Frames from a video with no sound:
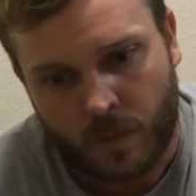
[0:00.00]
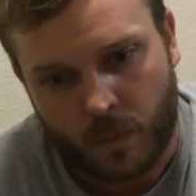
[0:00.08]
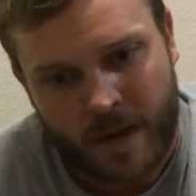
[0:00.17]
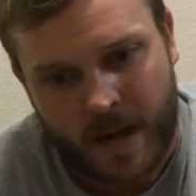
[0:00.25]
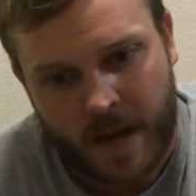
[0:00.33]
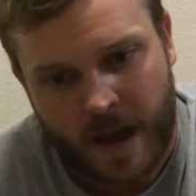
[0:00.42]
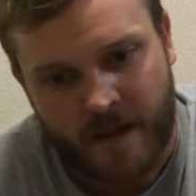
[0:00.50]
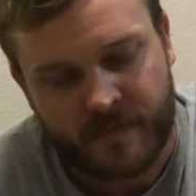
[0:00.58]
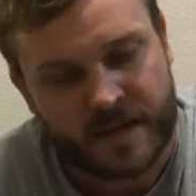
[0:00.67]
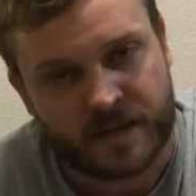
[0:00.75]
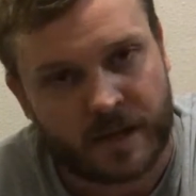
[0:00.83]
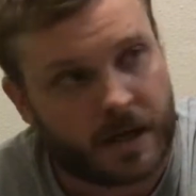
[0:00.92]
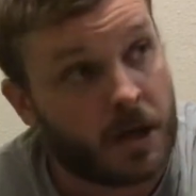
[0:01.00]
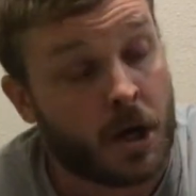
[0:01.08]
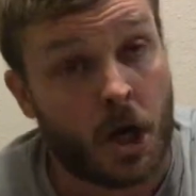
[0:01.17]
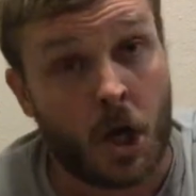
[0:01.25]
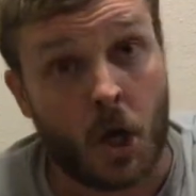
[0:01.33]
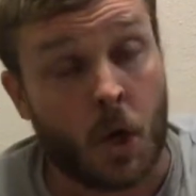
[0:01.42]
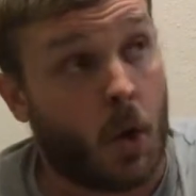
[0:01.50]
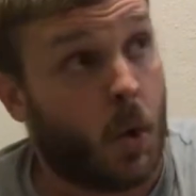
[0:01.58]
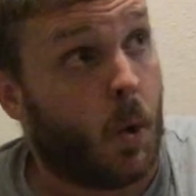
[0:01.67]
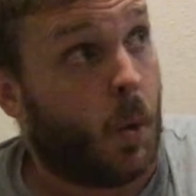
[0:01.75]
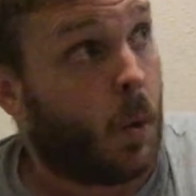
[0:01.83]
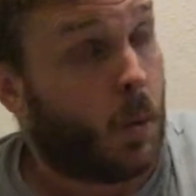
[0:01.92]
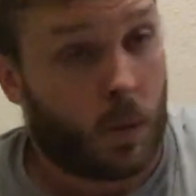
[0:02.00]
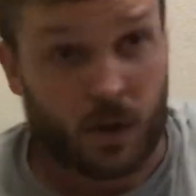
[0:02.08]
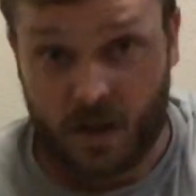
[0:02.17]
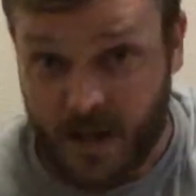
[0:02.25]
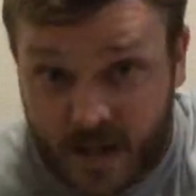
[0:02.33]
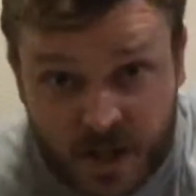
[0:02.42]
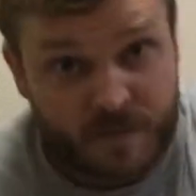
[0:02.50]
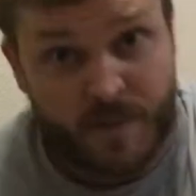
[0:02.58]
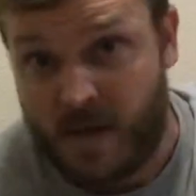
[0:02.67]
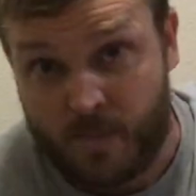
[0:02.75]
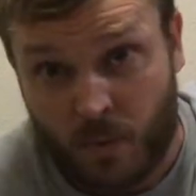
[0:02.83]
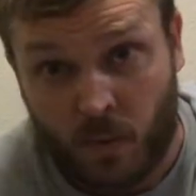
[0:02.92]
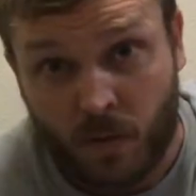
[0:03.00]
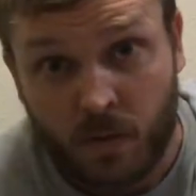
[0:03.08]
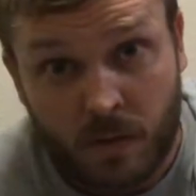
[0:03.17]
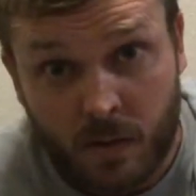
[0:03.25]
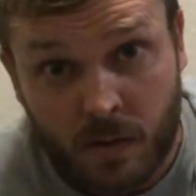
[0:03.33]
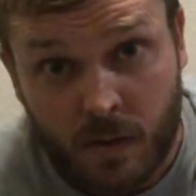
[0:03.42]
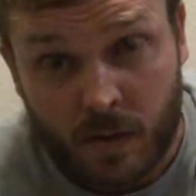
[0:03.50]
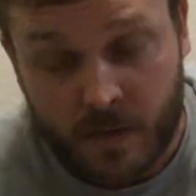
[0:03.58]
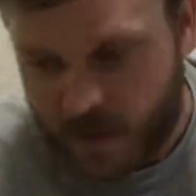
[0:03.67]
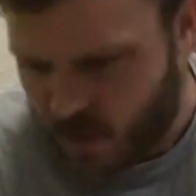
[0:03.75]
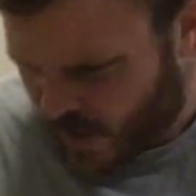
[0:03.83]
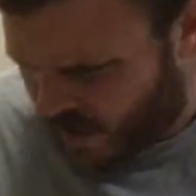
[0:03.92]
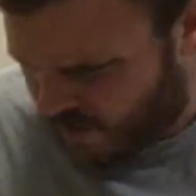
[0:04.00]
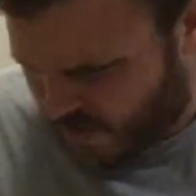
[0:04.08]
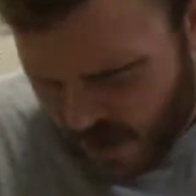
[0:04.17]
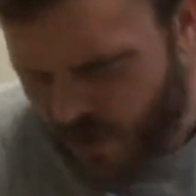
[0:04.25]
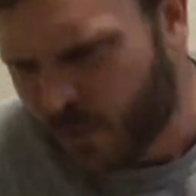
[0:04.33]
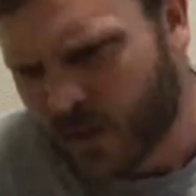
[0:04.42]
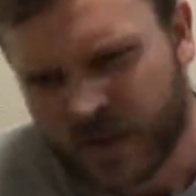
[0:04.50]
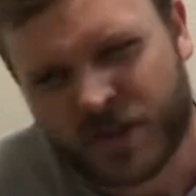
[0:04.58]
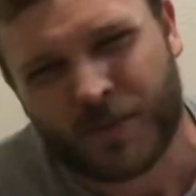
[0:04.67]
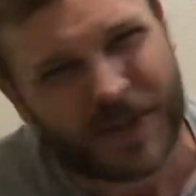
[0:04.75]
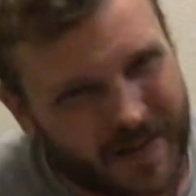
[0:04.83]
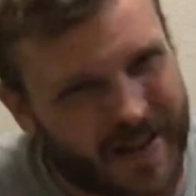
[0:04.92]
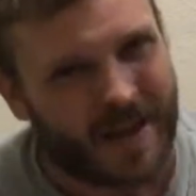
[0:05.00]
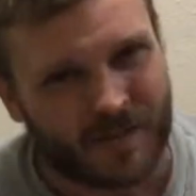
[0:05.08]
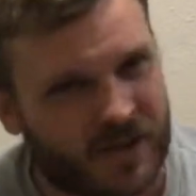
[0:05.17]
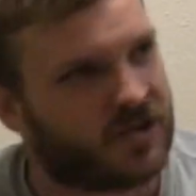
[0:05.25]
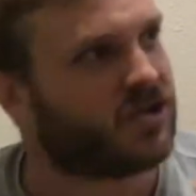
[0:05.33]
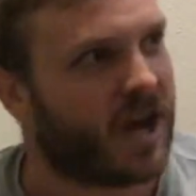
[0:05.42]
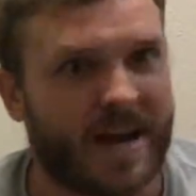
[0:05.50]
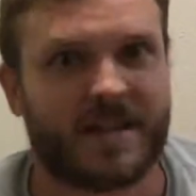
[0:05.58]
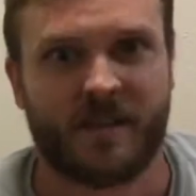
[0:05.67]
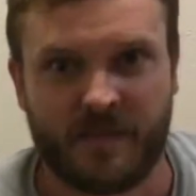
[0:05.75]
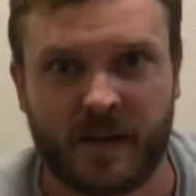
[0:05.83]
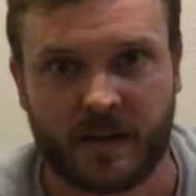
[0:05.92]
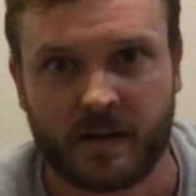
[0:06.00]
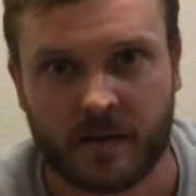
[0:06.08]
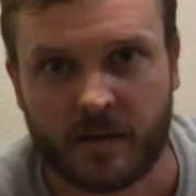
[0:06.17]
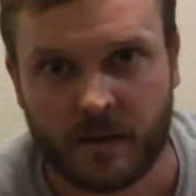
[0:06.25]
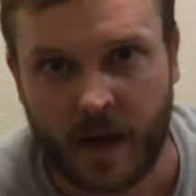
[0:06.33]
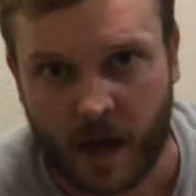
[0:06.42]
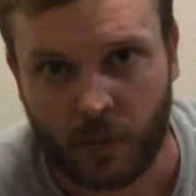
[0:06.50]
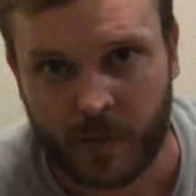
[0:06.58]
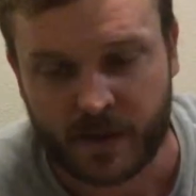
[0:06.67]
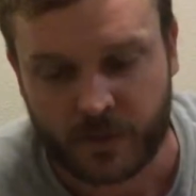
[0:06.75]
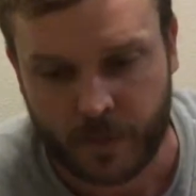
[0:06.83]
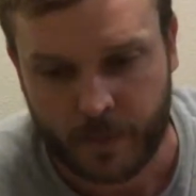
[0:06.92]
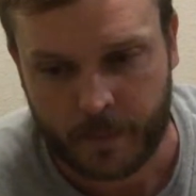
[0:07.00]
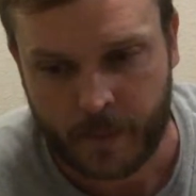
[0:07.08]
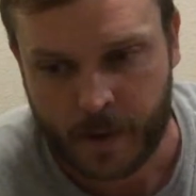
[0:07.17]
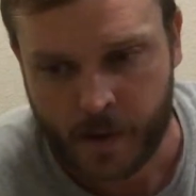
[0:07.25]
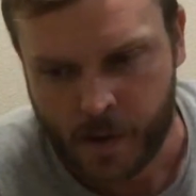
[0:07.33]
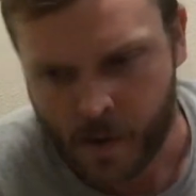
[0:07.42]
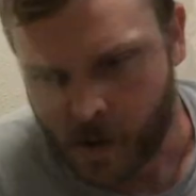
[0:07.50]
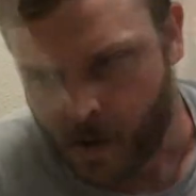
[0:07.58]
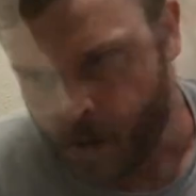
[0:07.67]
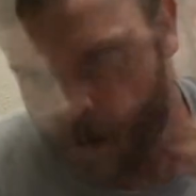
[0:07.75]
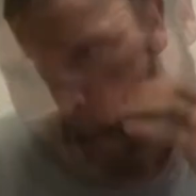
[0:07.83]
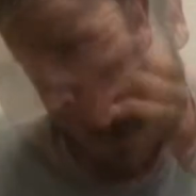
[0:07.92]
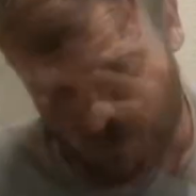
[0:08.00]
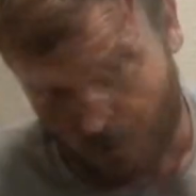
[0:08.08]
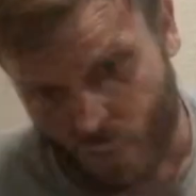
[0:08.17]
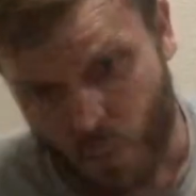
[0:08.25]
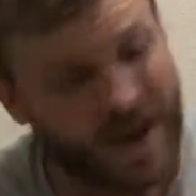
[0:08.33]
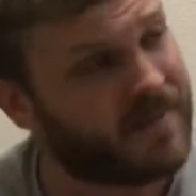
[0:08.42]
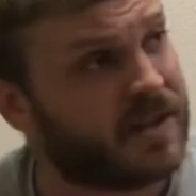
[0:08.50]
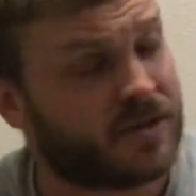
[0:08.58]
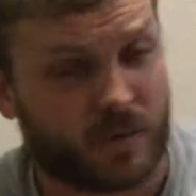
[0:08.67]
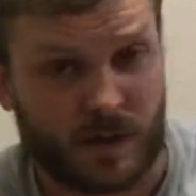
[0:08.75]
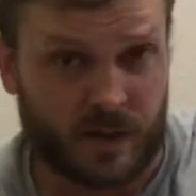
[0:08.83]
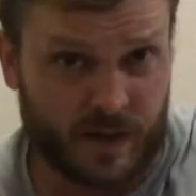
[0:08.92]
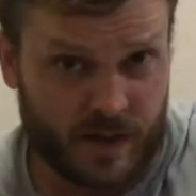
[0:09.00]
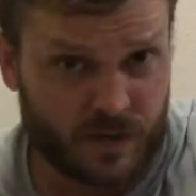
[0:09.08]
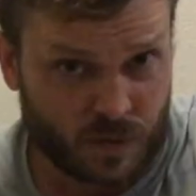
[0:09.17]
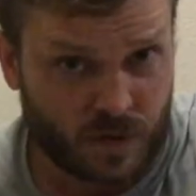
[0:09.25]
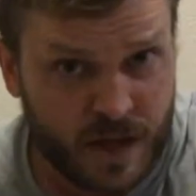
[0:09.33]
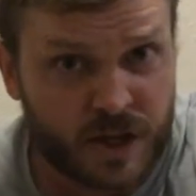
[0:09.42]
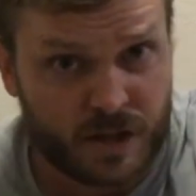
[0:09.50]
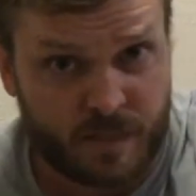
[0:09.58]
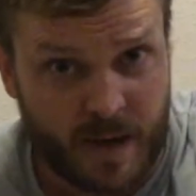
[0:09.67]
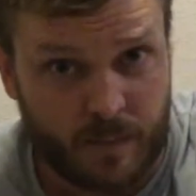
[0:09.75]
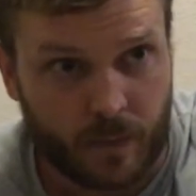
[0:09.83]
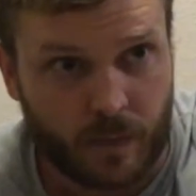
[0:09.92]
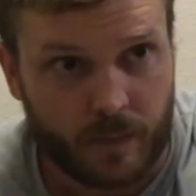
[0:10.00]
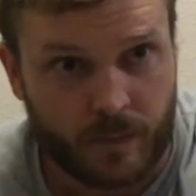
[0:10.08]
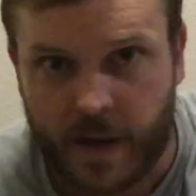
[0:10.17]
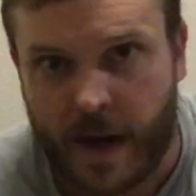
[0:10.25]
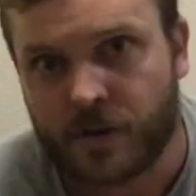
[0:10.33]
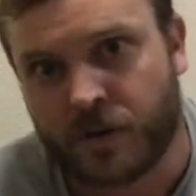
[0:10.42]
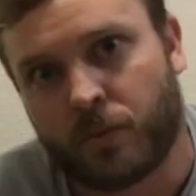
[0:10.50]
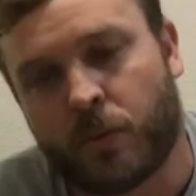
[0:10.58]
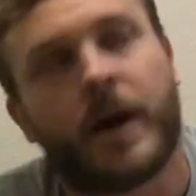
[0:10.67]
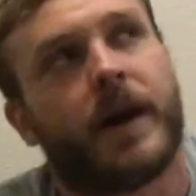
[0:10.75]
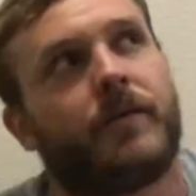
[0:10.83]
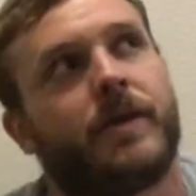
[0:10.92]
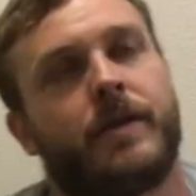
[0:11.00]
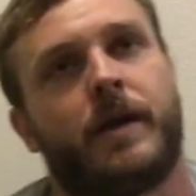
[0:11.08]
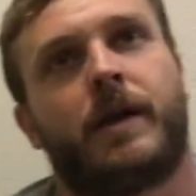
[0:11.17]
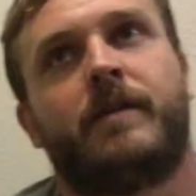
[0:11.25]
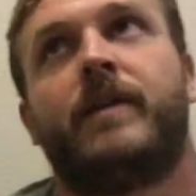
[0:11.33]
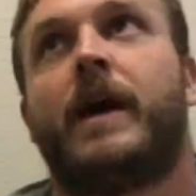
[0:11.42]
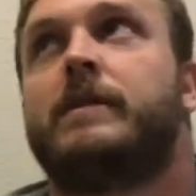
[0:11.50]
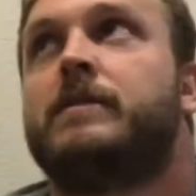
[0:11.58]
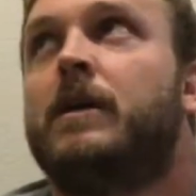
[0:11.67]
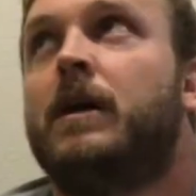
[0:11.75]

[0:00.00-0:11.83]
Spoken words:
we have these like religious people that are like very religious, but then they have this scientific element to them. We have this these religious people that actually run everything. In fact,